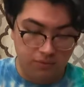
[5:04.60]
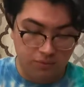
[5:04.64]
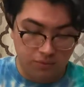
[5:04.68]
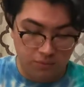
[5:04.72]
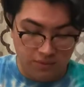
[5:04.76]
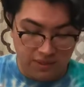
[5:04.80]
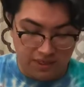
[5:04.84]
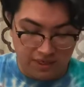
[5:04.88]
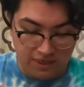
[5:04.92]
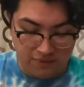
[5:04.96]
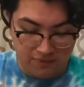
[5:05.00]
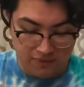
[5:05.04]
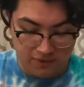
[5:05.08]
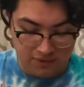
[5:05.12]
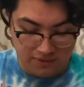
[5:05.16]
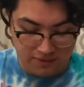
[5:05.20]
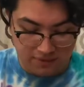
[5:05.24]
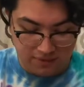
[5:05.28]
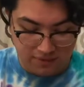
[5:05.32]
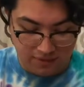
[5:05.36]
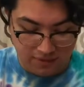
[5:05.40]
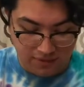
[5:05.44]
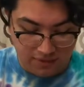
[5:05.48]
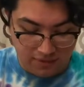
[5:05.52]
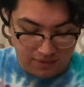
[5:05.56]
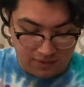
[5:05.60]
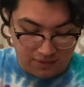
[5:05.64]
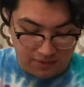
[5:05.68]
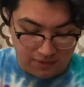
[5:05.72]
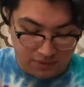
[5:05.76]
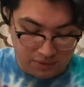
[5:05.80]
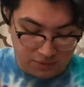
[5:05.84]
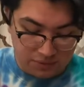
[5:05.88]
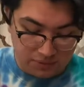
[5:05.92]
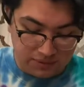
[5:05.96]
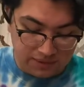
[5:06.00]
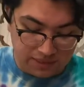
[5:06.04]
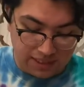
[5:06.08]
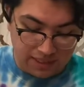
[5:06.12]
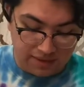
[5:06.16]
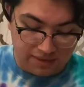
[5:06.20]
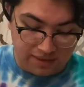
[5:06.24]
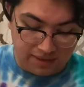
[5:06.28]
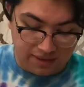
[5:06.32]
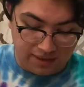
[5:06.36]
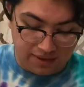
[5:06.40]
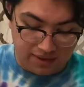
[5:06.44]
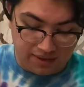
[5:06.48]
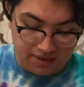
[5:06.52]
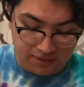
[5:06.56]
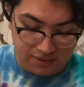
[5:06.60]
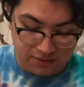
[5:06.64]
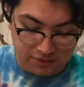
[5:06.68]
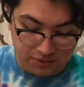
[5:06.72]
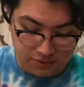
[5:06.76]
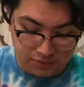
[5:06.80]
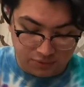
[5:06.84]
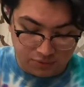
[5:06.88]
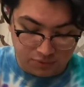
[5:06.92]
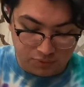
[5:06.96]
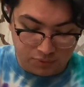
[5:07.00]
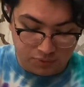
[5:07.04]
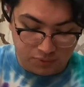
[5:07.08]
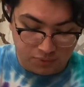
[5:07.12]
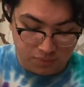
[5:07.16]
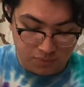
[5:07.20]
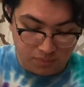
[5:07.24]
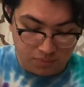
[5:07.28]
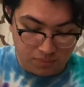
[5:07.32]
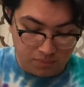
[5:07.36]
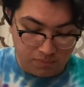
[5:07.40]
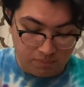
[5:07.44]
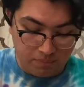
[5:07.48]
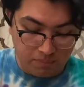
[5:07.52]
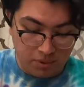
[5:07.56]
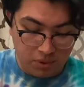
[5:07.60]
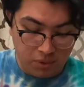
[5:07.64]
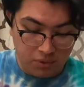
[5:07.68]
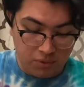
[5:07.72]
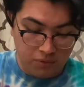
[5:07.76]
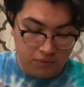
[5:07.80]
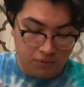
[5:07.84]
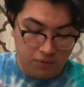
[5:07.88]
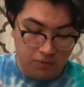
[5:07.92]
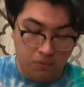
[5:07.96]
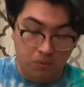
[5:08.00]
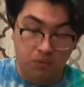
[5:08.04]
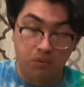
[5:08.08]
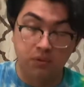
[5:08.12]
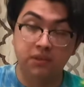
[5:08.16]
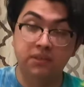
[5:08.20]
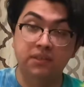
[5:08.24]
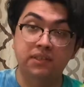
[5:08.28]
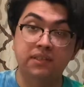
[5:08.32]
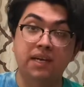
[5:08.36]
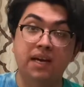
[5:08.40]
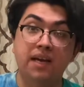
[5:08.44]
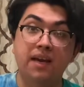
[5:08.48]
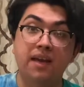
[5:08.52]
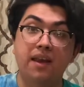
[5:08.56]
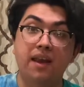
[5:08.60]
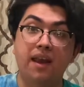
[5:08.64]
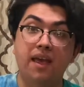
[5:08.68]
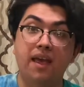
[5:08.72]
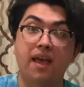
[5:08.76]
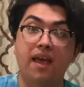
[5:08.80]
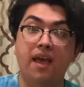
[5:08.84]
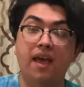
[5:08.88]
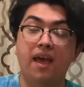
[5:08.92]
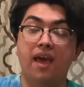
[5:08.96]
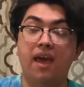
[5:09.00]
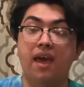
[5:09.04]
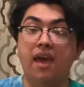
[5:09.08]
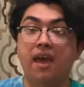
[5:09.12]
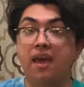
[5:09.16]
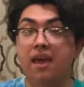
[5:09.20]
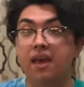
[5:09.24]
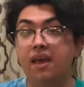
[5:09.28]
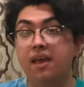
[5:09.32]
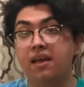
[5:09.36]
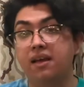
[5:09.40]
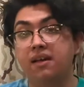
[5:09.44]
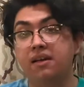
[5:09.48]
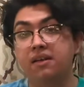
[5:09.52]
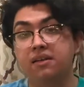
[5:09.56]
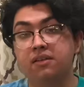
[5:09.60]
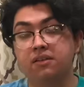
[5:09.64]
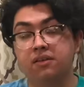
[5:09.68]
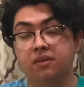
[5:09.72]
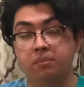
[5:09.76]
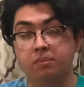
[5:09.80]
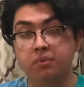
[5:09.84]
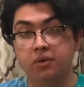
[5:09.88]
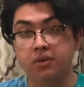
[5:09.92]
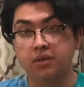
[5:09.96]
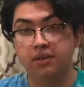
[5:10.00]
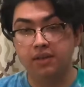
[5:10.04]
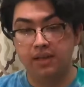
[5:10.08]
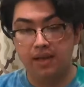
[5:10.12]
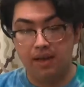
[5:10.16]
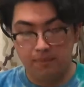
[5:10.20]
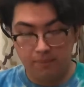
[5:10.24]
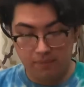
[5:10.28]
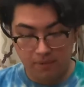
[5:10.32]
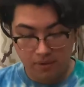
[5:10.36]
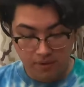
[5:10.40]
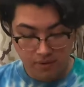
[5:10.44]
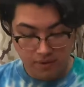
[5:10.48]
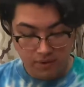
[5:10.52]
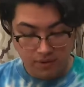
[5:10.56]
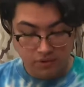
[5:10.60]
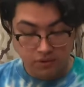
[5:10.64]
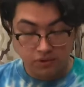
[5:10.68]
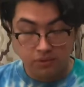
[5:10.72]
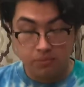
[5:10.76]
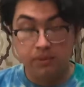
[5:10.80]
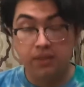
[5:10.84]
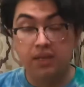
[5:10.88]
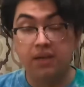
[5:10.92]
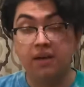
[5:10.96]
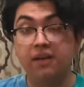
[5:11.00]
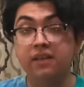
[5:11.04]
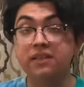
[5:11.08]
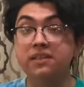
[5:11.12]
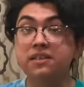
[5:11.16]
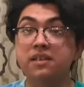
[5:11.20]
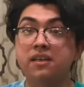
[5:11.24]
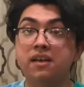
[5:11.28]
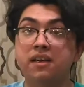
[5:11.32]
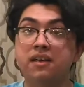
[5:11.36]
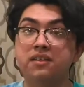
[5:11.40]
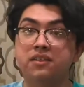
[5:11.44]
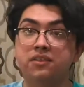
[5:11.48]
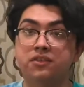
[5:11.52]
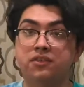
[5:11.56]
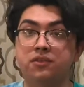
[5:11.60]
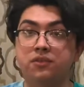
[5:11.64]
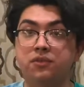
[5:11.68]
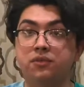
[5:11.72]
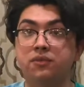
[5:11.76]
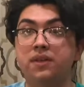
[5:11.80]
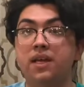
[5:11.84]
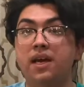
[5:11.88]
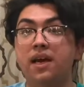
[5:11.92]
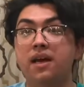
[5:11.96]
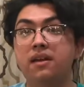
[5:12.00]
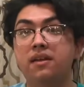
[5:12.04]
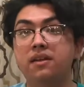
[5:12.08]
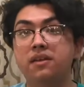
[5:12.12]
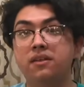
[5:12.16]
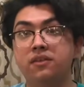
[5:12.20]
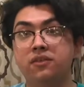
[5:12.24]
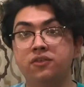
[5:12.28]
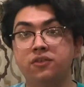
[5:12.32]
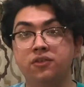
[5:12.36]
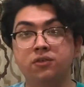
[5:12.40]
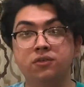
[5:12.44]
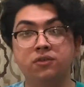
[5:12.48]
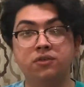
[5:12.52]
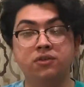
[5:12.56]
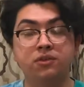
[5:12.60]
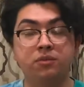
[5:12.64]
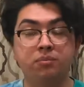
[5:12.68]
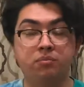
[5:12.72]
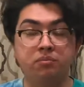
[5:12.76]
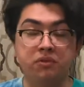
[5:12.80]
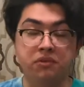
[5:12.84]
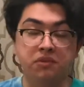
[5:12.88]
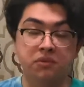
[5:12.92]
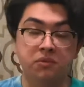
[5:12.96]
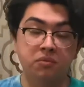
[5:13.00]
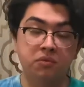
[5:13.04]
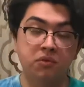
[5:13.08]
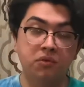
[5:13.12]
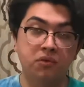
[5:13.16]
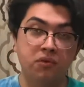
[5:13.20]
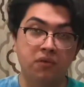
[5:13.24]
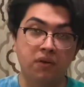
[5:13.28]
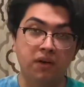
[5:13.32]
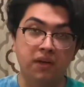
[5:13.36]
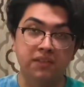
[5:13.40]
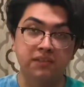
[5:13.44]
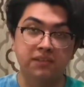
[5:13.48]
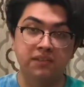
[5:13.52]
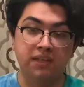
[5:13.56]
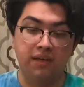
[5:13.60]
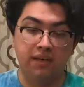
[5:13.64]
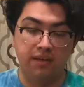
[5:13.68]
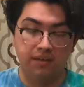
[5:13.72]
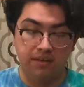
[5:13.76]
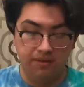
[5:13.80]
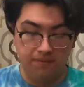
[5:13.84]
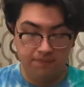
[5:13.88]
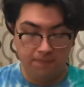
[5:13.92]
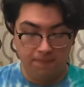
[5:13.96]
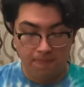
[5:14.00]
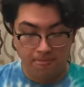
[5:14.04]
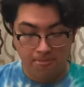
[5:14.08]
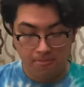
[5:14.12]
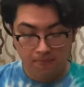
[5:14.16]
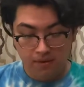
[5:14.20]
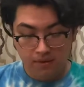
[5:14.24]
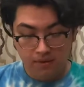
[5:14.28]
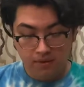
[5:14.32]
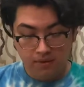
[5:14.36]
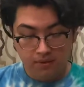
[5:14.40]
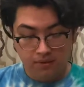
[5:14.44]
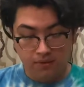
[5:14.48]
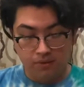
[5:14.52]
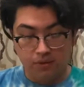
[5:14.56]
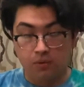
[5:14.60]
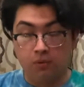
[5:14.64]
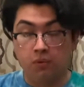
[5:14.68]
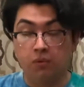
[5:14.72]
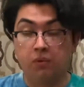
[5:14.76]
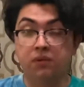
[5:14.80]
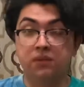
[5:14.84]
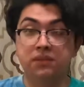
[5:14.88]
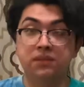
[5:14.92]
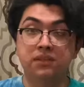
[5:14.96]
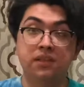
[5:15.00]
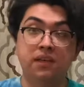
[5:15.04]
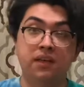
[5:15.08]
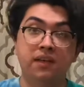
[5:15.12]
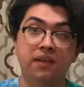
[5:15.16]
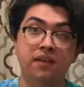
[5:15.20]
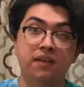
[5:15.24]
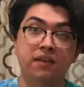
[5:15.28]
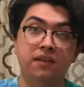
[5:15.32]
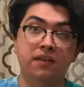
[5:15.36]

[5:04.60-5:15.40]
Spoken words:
We have this little dike that cuts through both the quartzite and the Burnlap. So because it cuts through that, due to the principle of cross-cutting, the quartzite